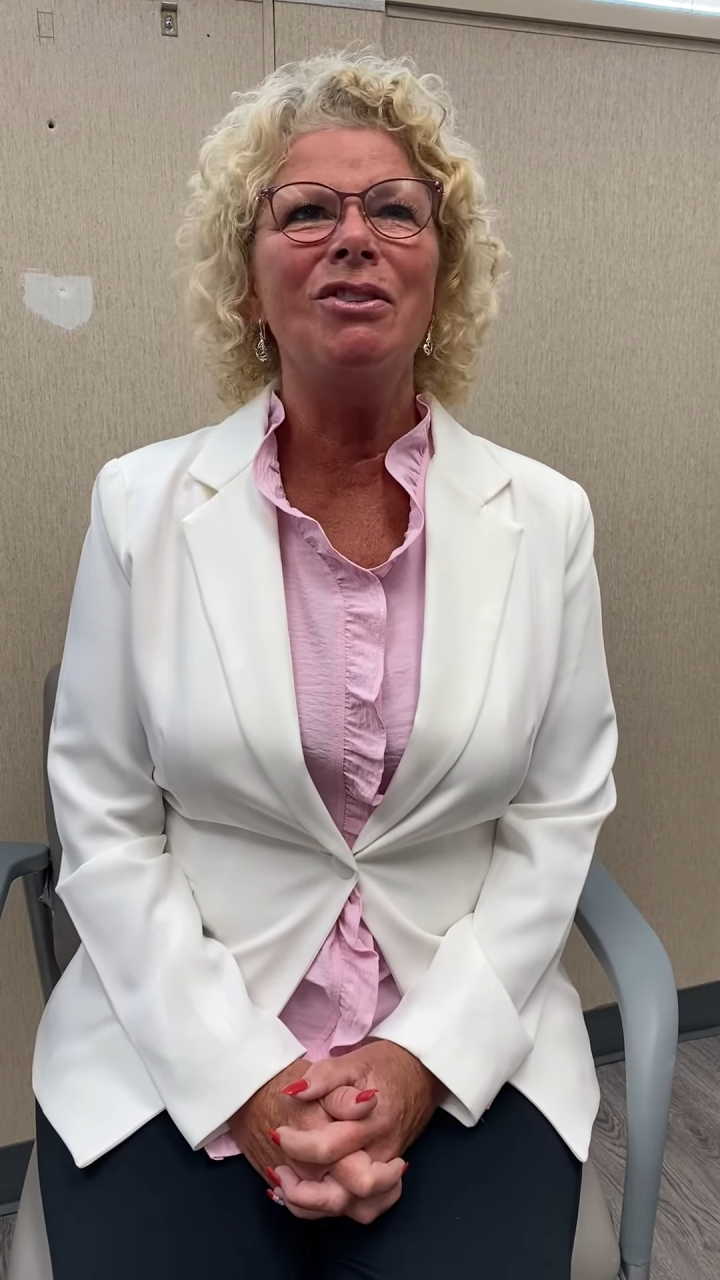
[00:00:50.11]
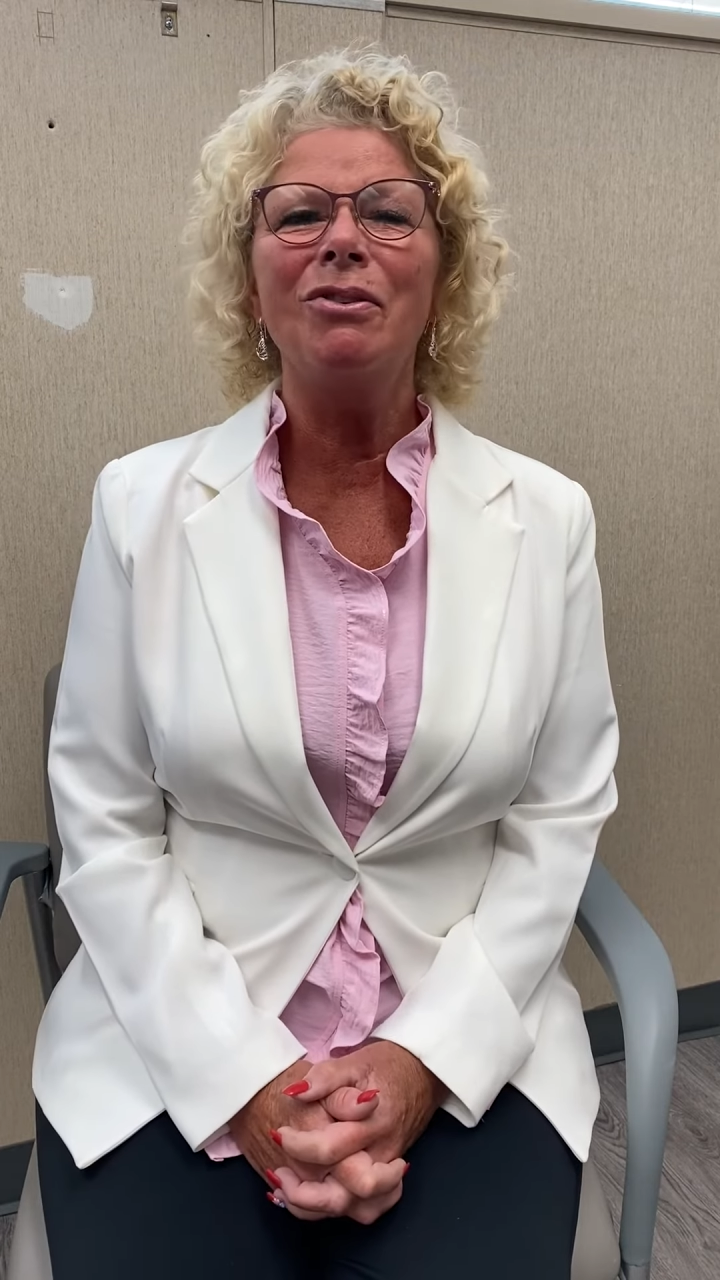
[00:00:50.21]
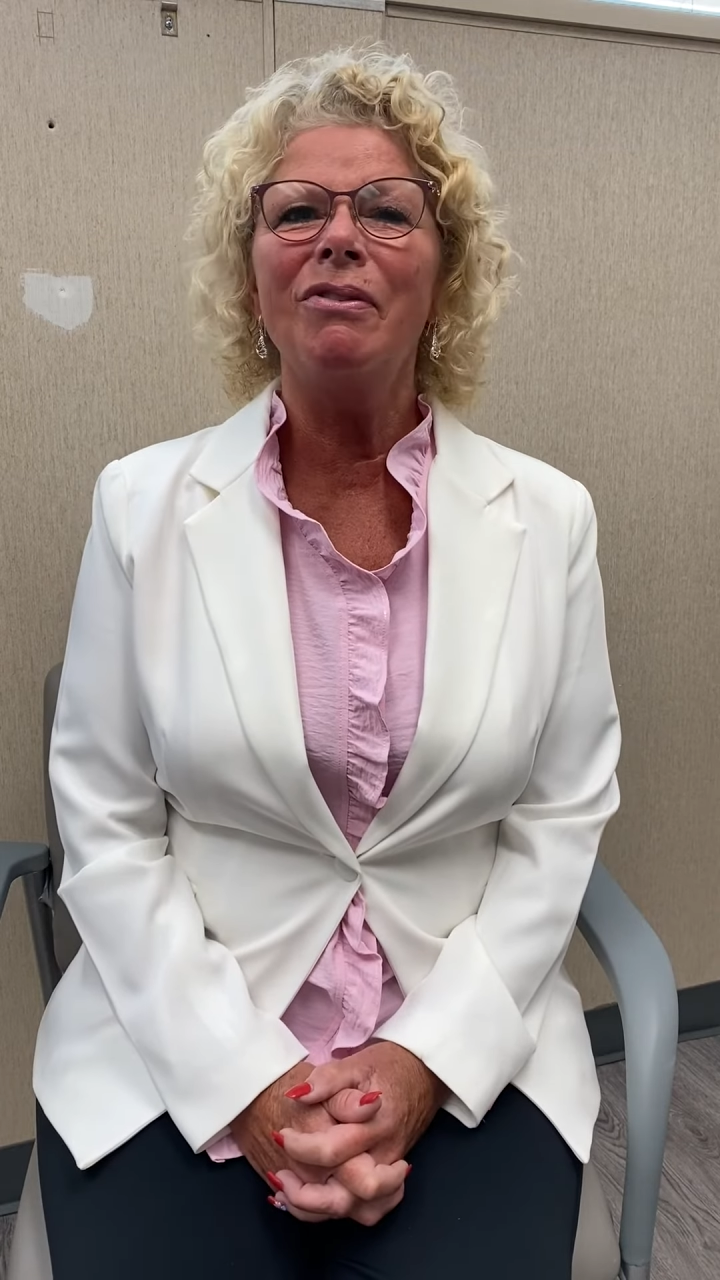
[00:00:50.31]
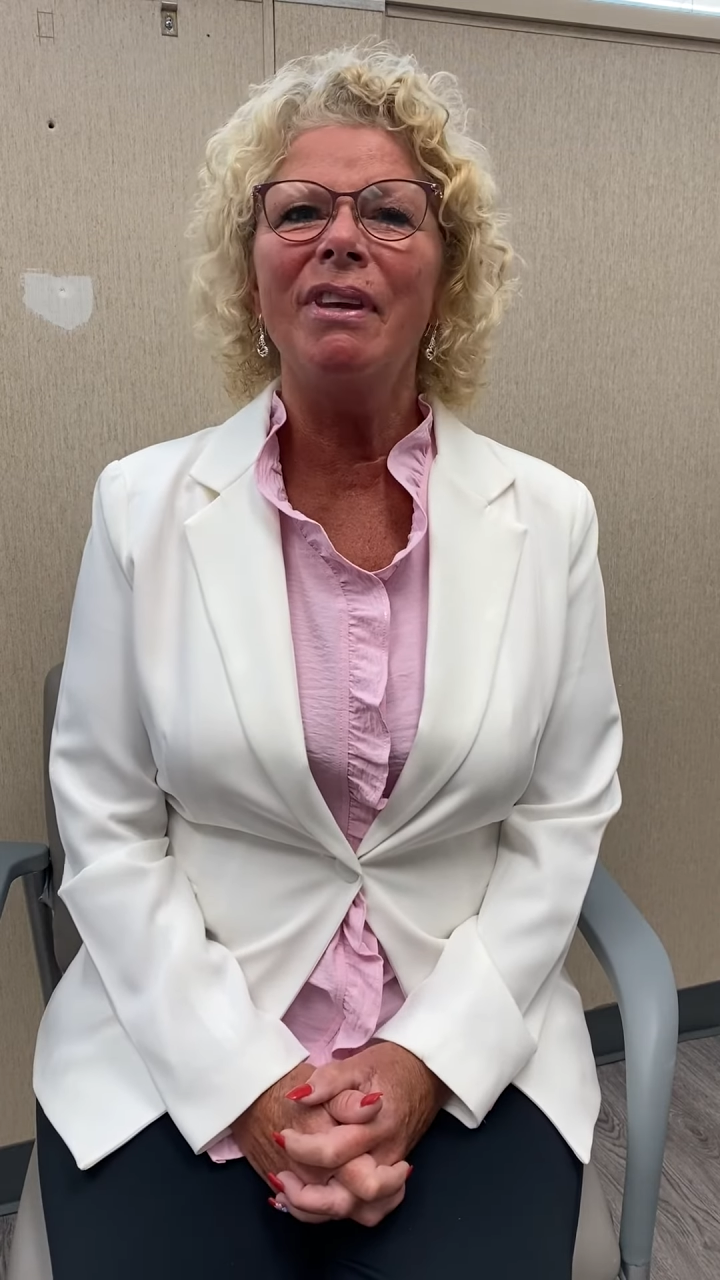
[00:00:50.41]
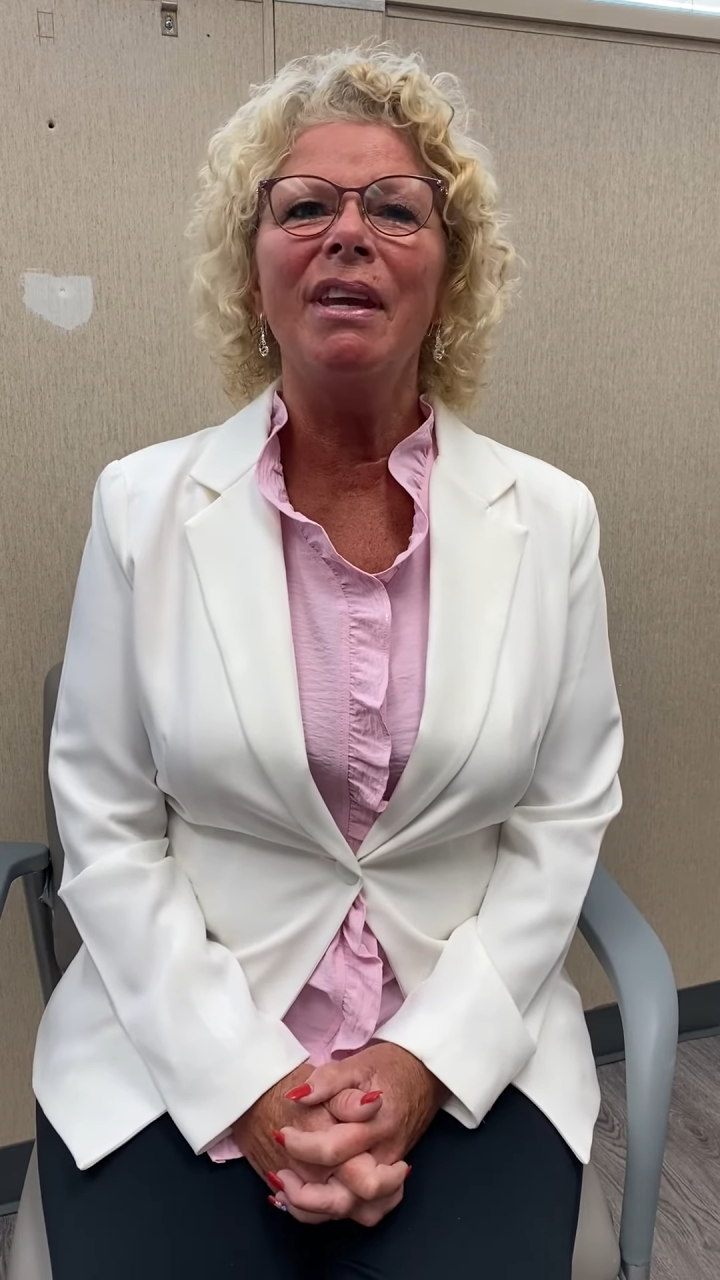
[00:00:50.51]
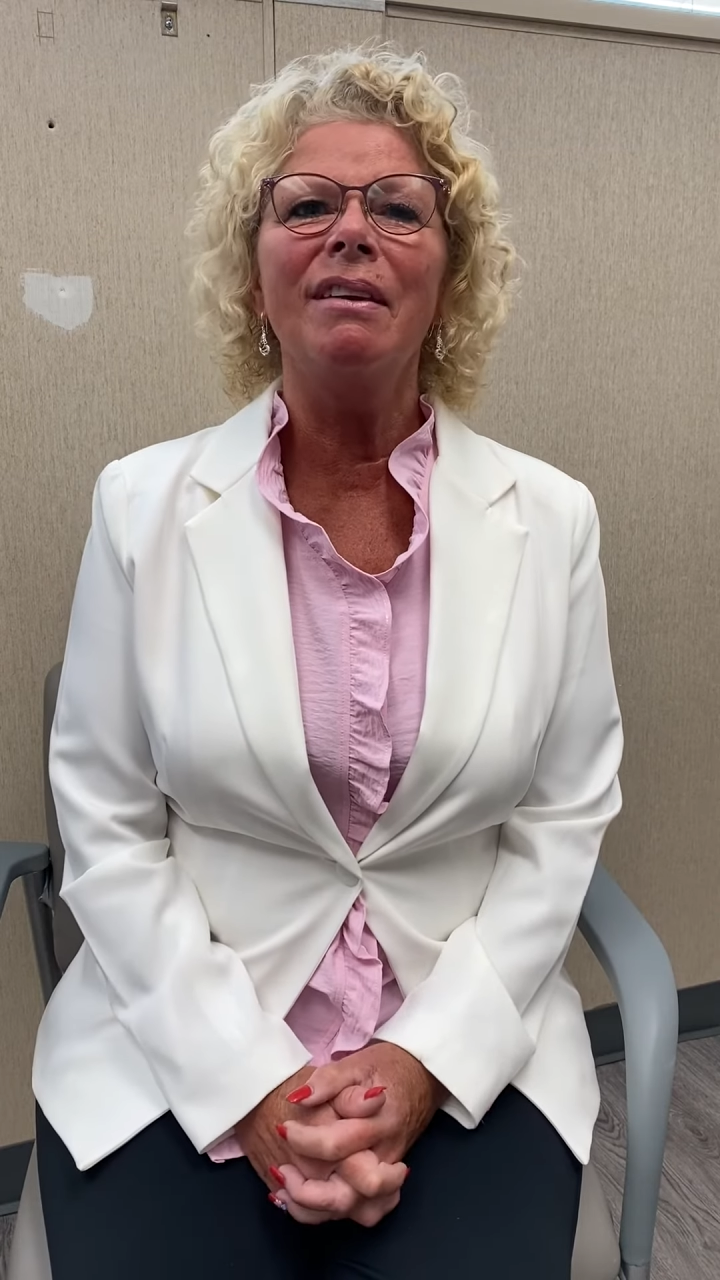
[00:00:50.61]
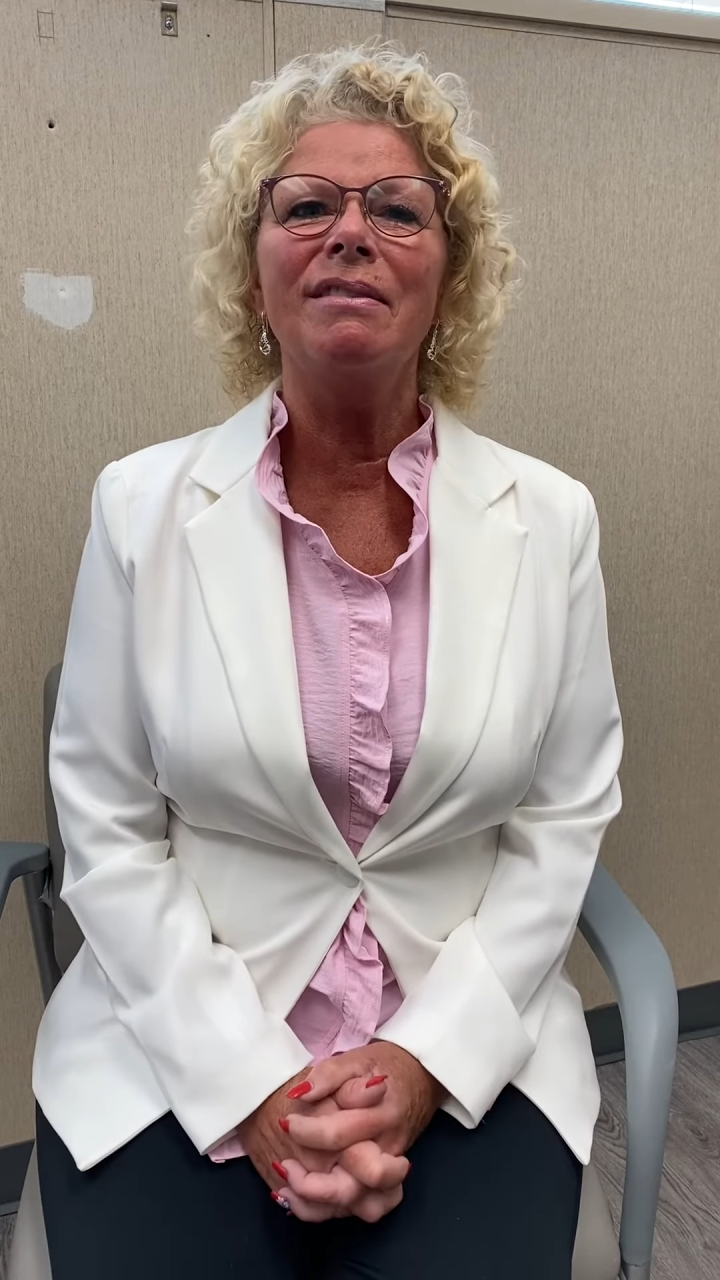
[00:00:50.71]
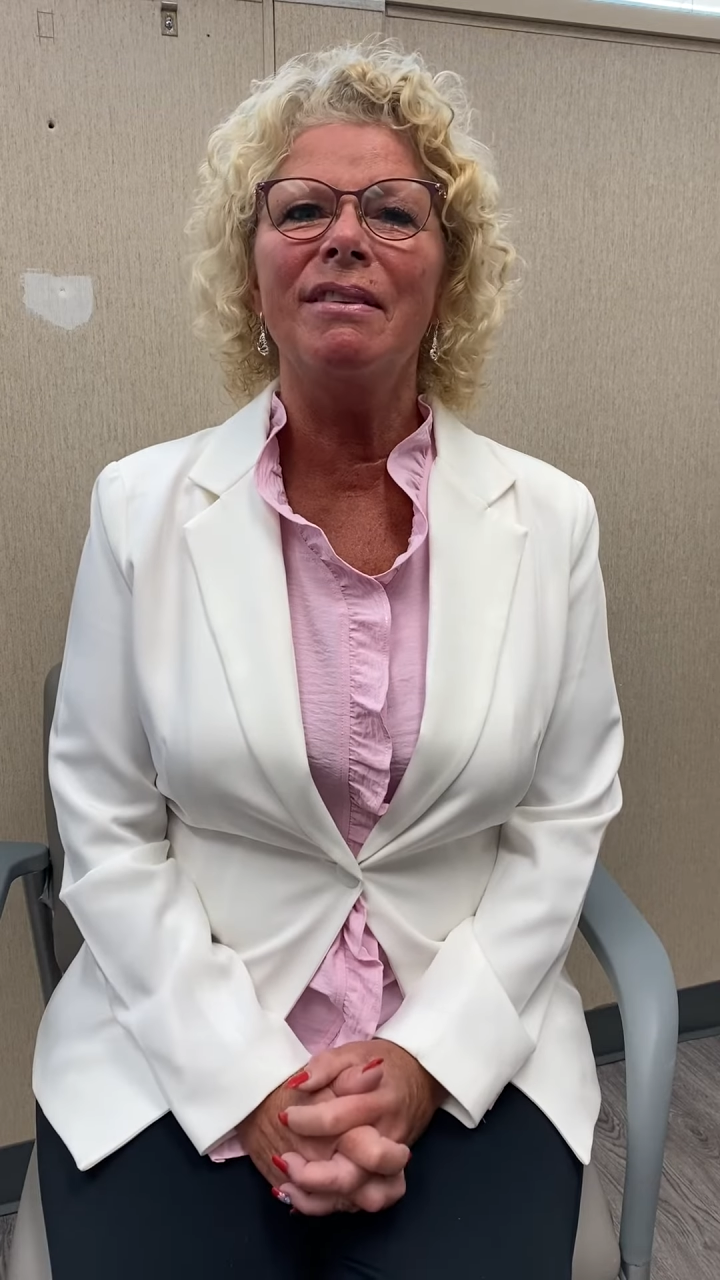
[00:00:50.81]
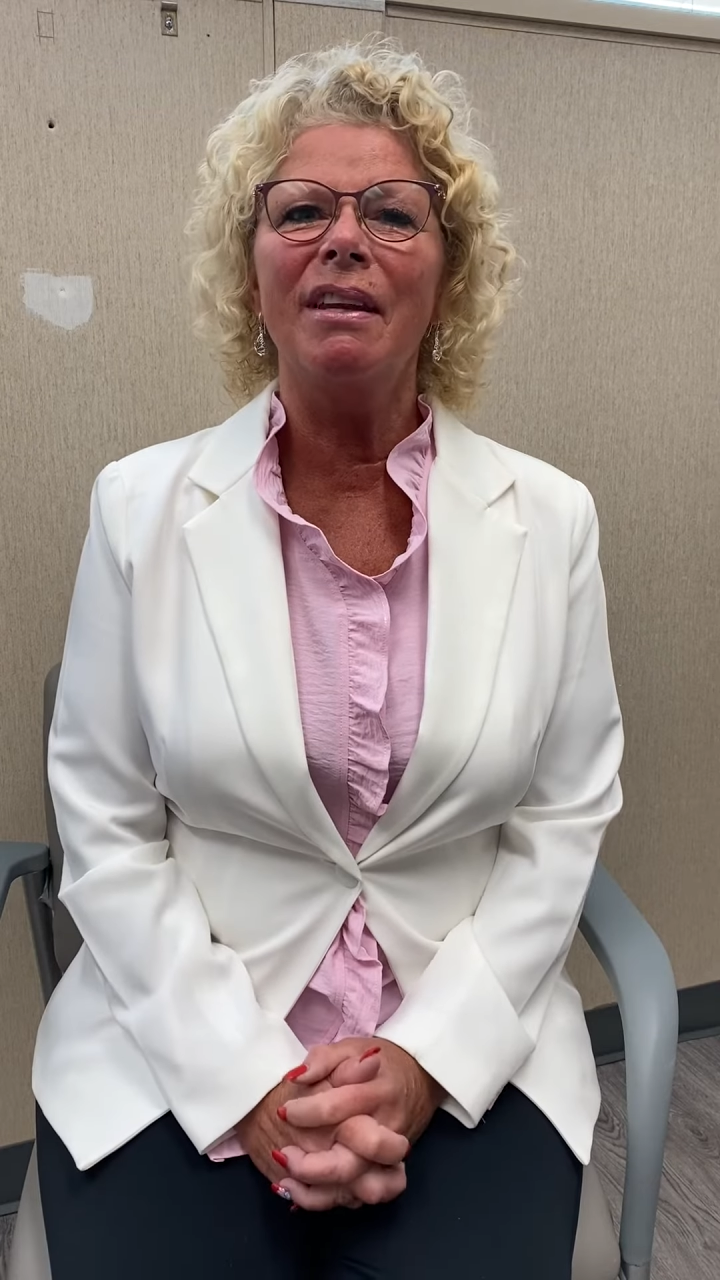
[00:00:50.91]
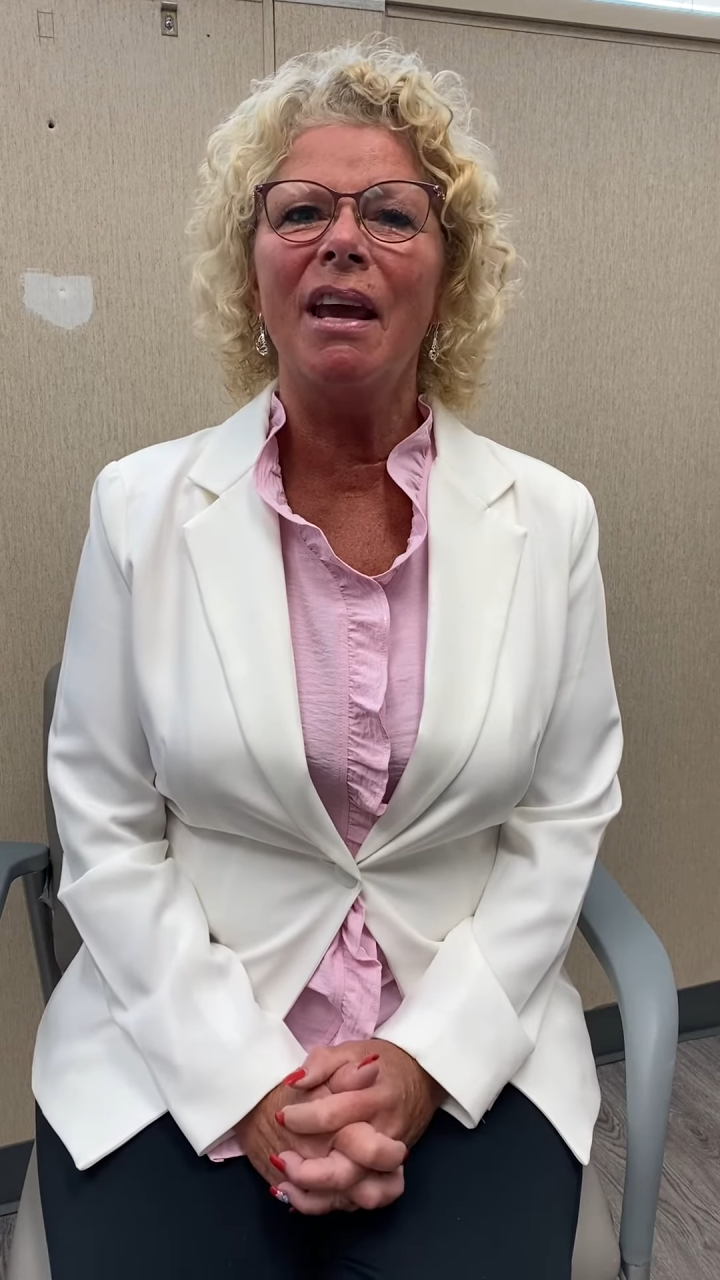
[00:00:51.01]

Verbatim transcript: do things that